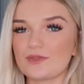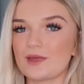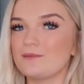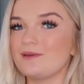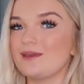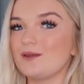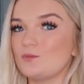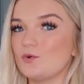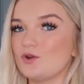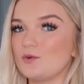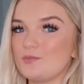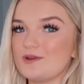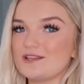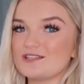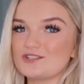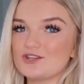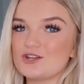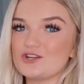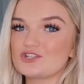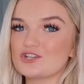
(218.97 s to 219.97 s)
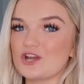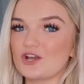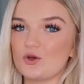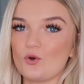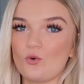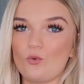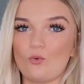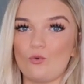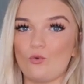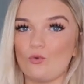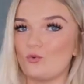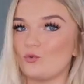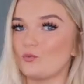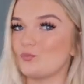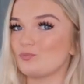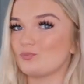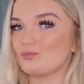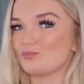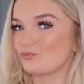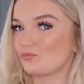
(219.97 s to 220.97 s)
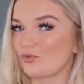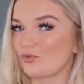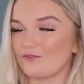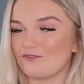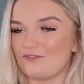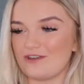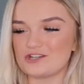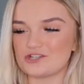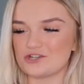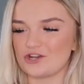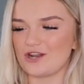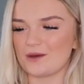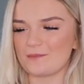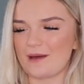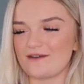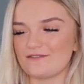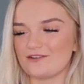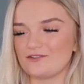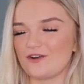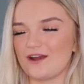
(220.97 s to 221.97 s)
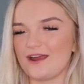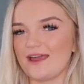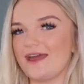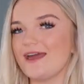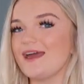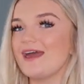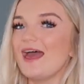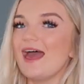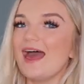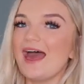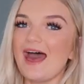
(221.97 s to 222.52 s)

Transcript: I mean, it would be such a cool vision I'm having right here.